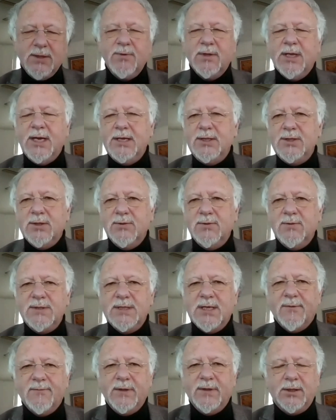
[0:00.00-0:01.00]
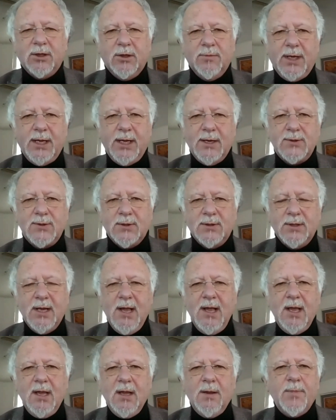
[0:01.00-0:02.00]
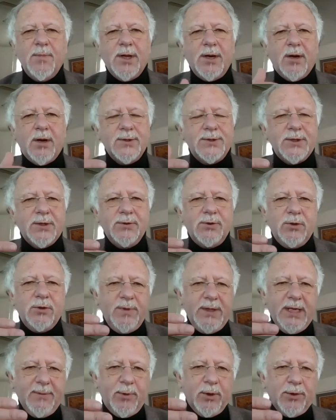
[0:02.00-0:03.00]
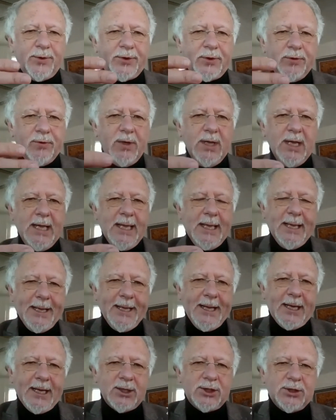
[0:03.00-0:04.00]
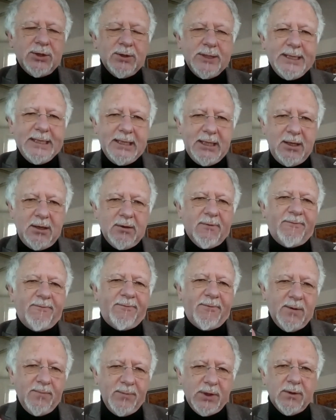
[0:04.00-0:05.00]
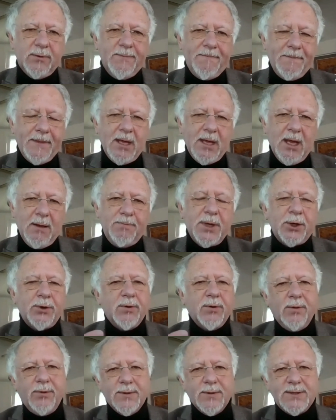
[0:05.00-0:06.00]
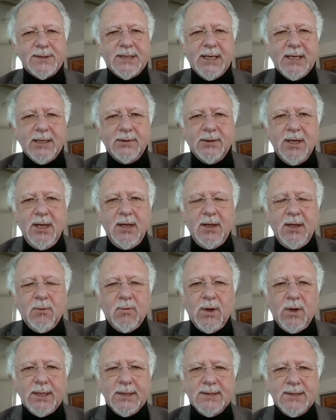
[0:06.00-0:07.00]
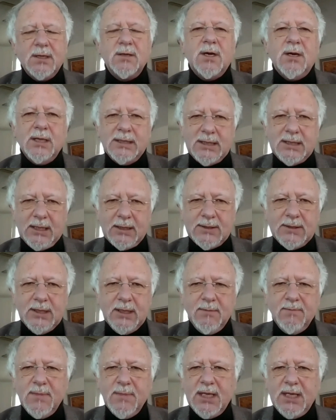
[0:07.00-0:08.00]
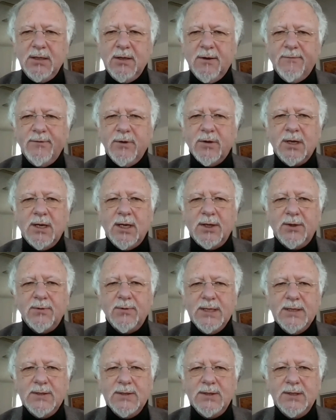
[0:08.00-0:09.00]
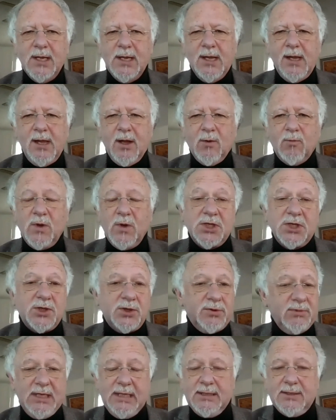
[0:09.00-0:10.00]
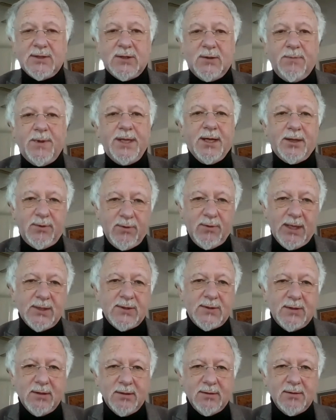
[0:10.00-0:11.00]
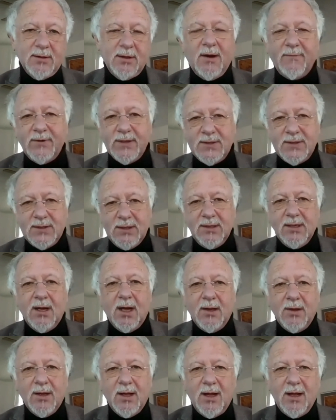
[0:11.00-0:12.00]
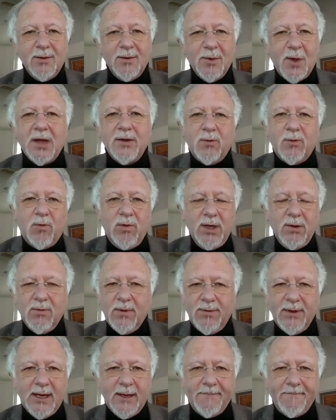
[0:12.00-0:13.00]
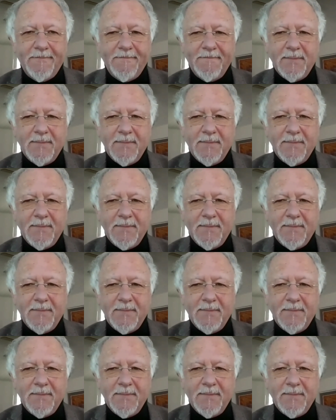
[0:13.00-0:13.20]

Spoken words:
in relation to self-determination, but also to be able to actually hear from you and better understand what is the context in many of your countries, which needs to be addressed. Obviously, I agree with that.